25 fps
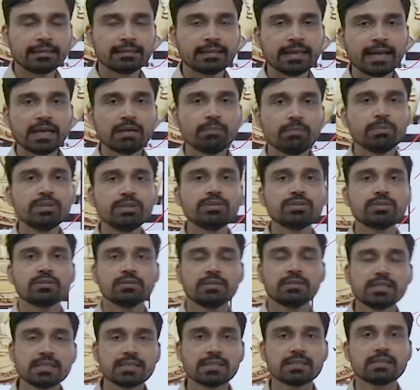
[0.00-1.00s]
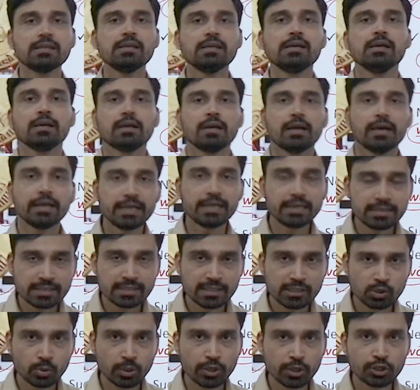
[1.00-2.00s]
That means this current
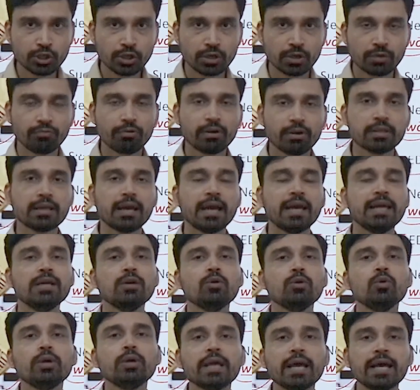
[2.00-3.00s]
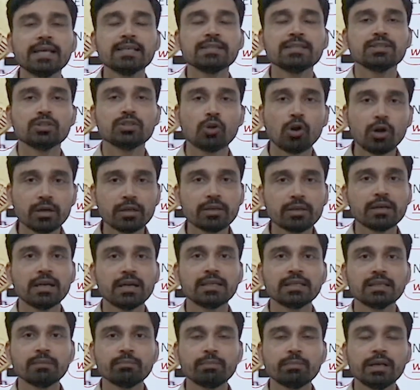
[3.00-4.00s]
situation where the High Court has not
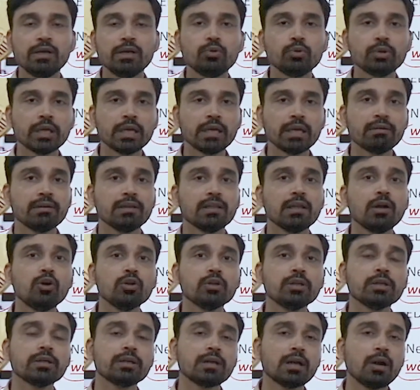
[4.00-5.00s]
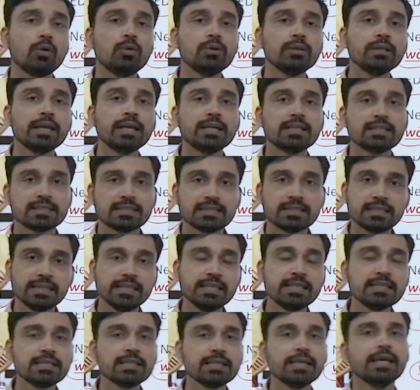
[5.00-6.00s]
granted the bail to K. Kavitha on the ground that
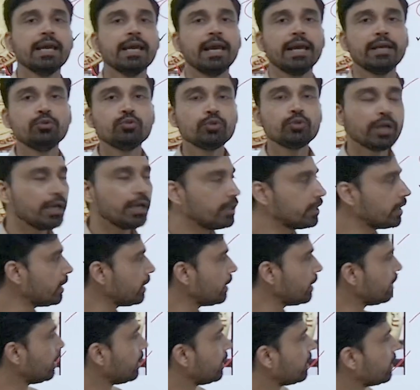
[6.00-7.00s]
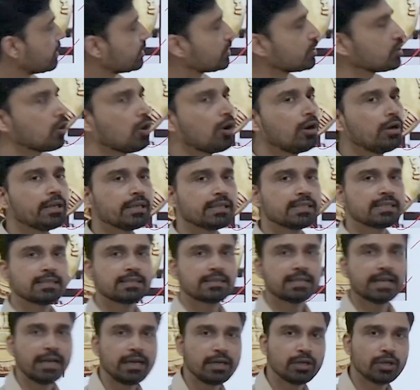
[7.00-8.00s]
she is educated does not
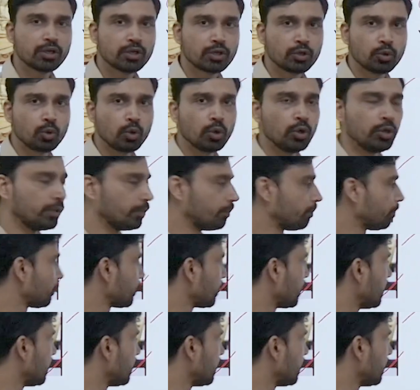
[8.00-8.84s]
stand to good.